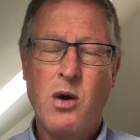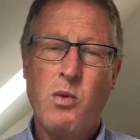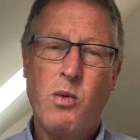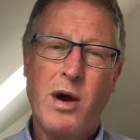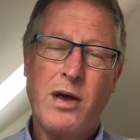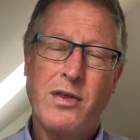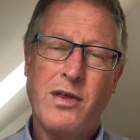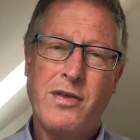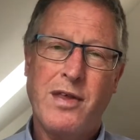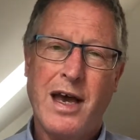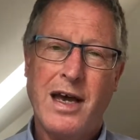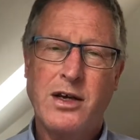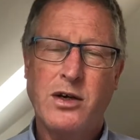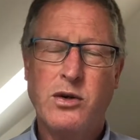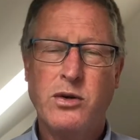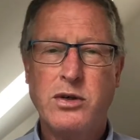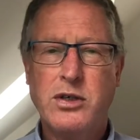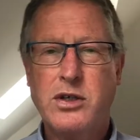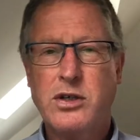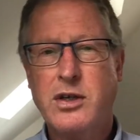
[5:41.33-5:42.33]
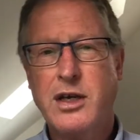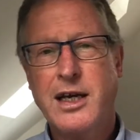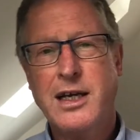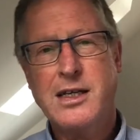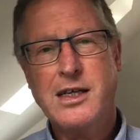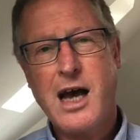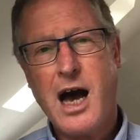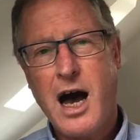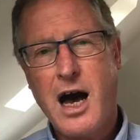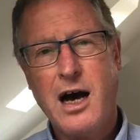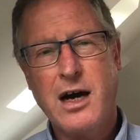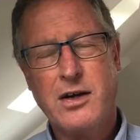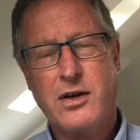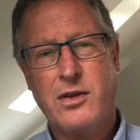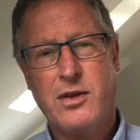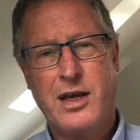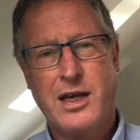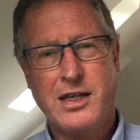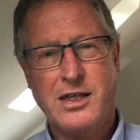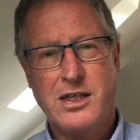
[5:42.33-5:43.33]
whether they're good things, hard
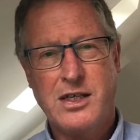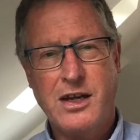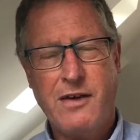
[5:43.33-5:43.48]
things,